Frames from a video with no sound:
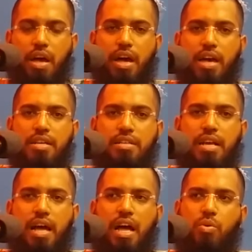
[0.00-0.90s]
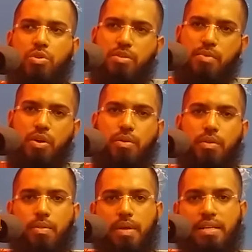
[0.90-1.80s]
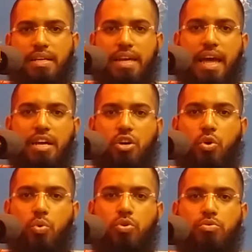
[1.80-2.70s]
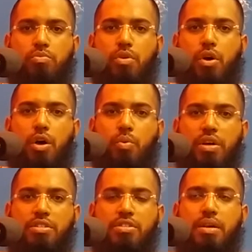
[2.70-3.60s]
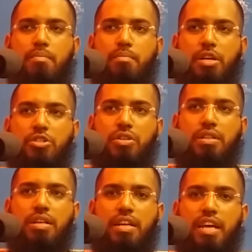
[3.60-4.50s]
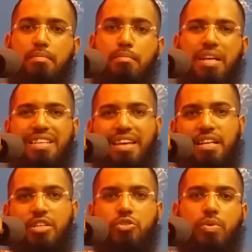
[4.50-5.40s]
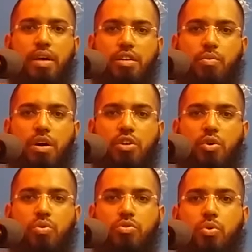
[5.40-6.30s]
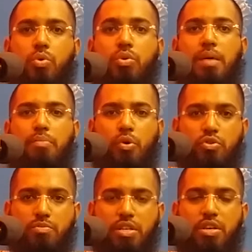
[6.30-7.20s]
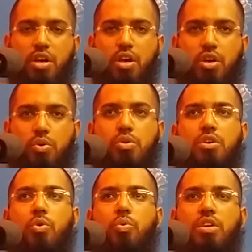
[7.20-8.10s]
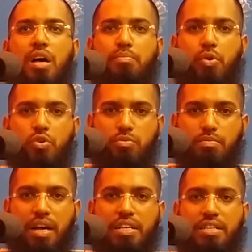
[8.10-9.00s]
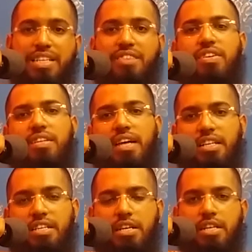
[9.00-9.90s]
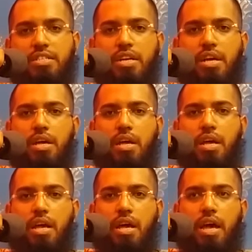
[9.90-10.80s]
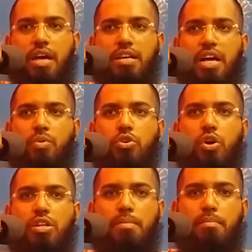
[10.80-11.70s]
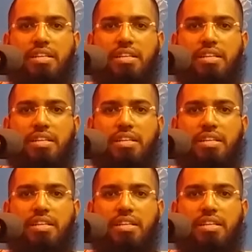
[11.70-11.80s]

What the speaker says: And I was among that gang who would always mention the name Madkhali to anyone who would oppose me or who would oppose my deviant ideas. And I would call them